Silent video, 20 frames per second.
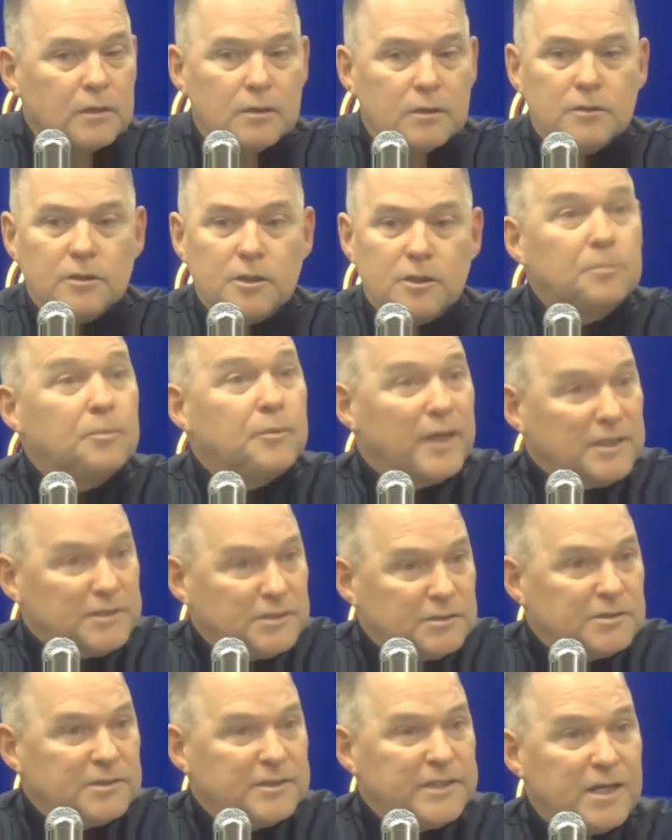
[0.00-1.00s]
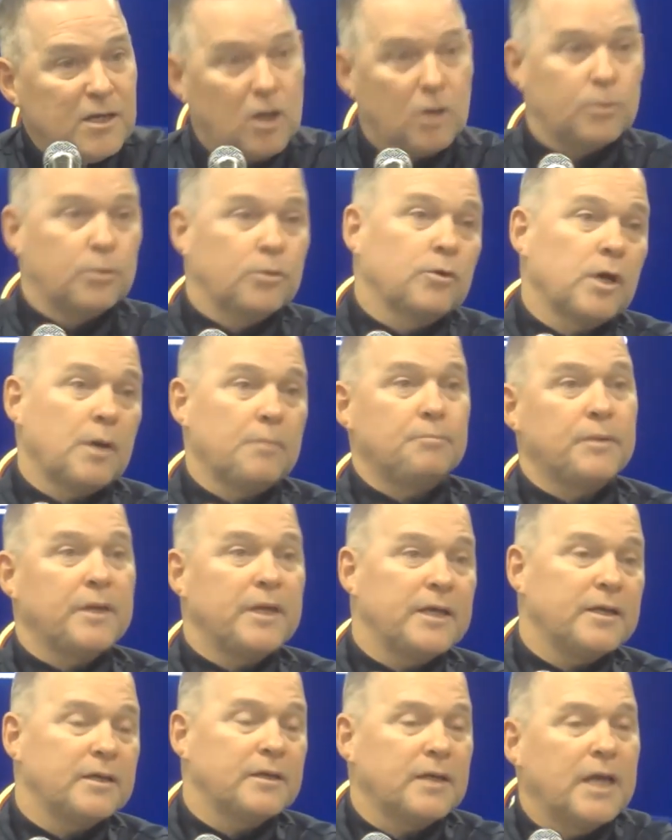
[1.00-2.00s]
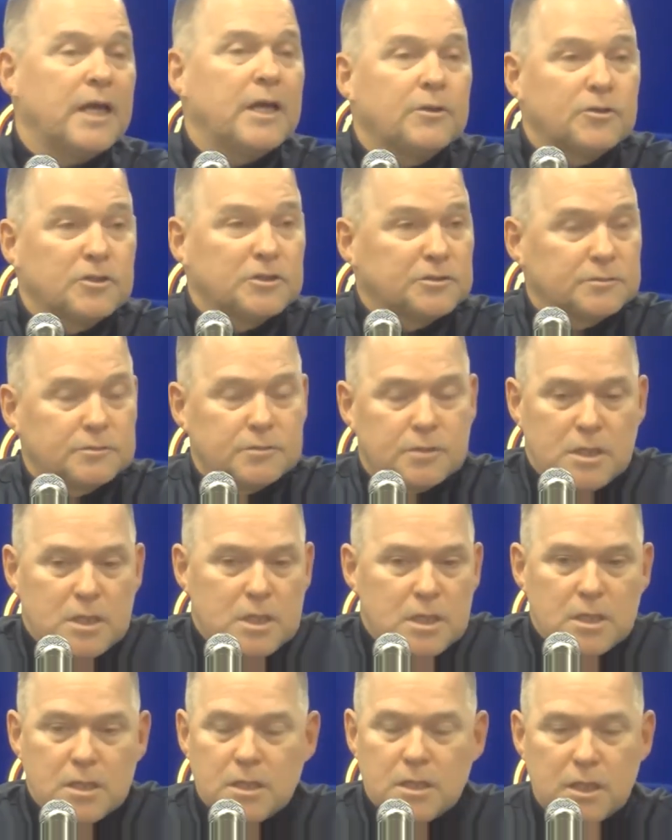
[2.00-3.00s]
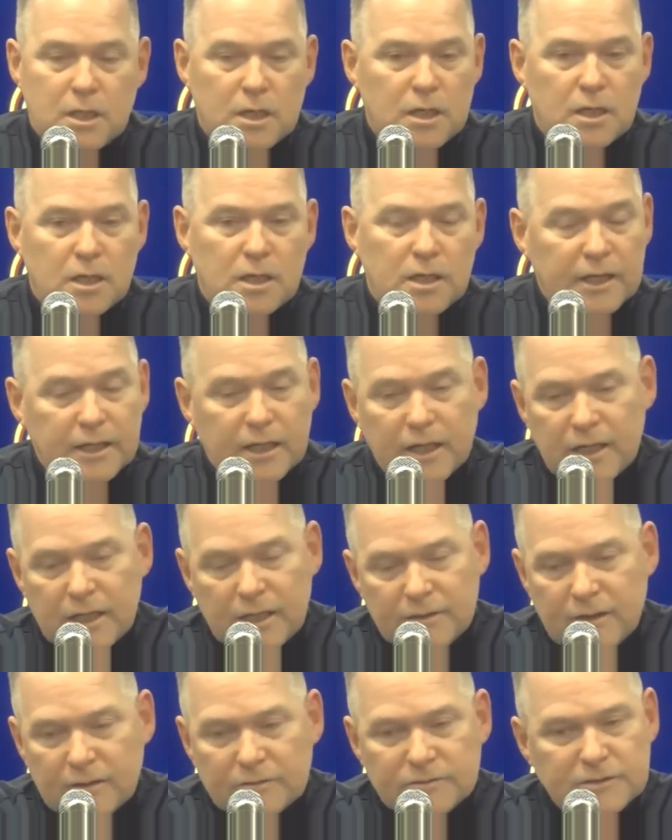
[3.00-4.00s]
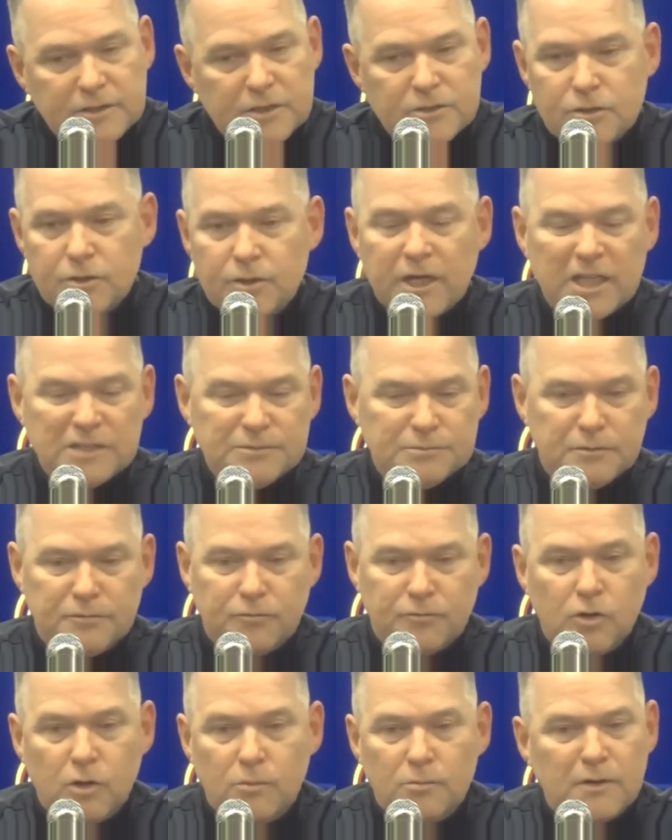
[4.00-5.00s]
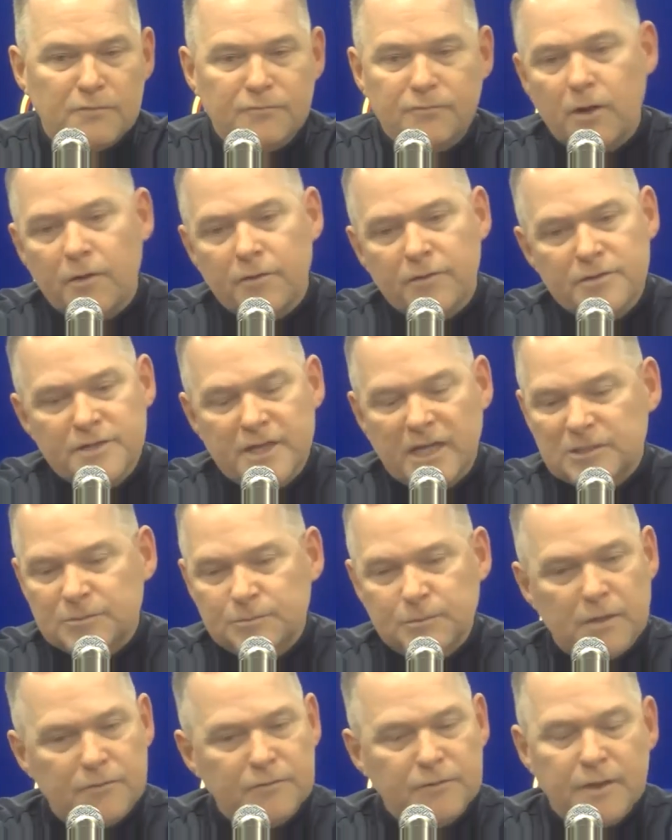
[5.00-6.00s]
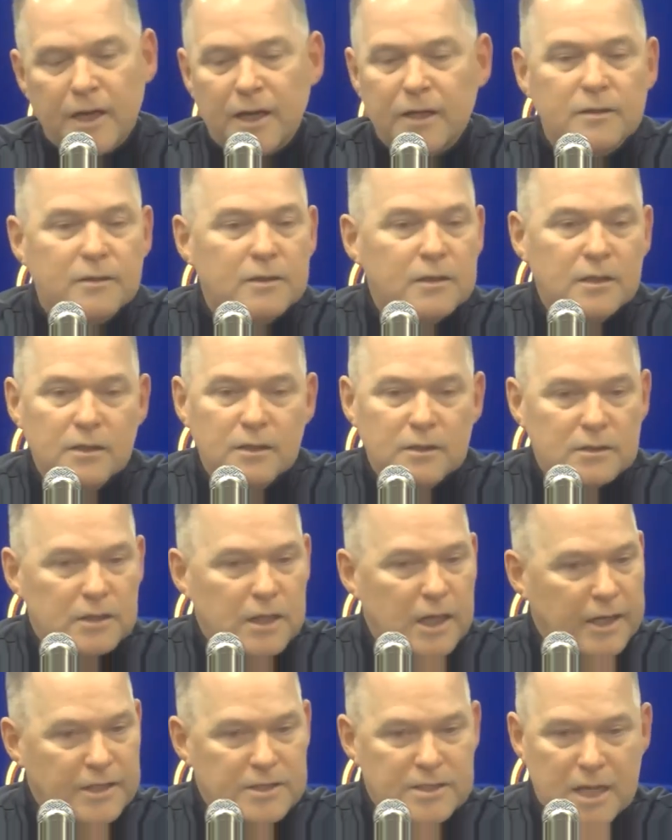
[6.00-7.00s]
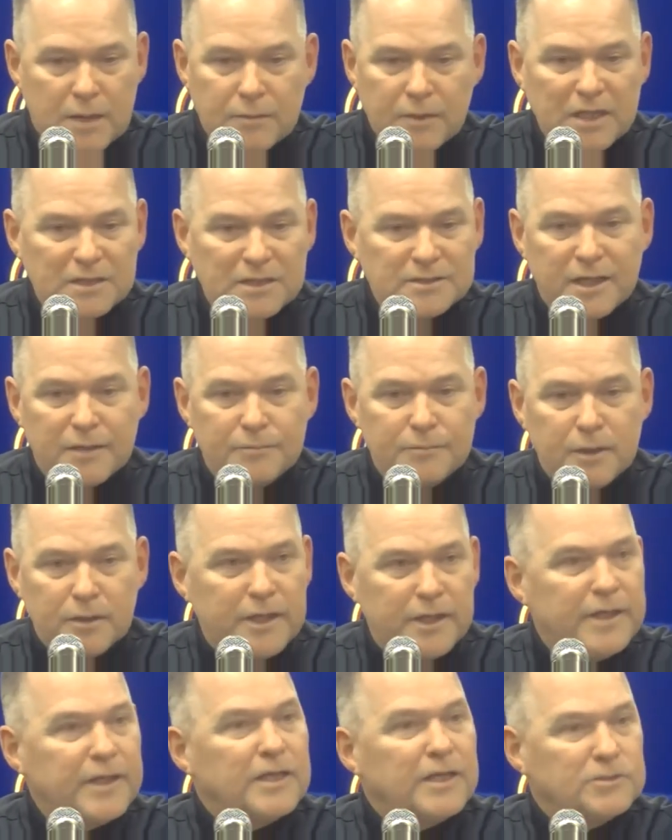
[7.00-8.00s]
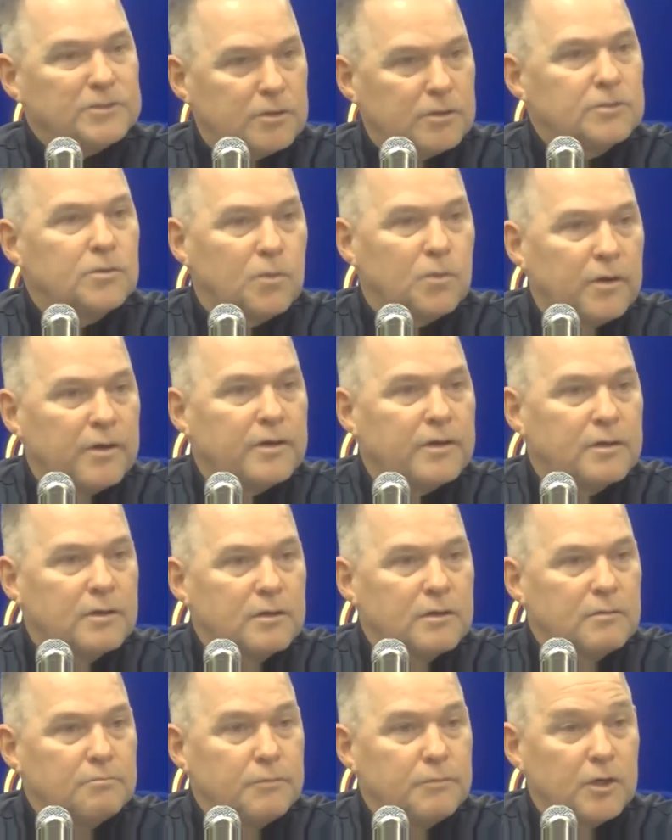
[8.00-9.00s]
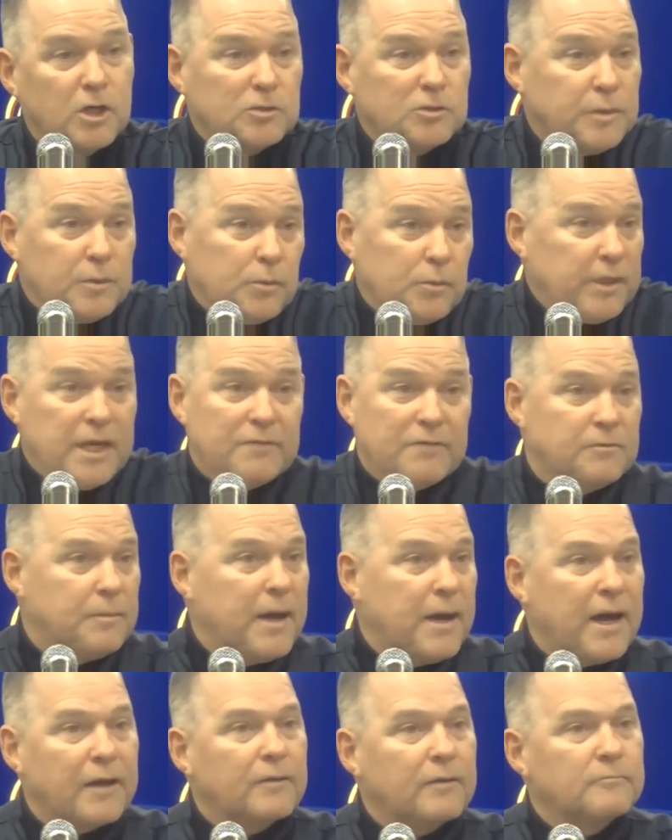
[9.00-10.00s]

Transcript: Complacency, oh, we're up big. And just like I said to you guys before, my father texts me every night. Anytime you guys get a big lead, I start to worry because we give it back.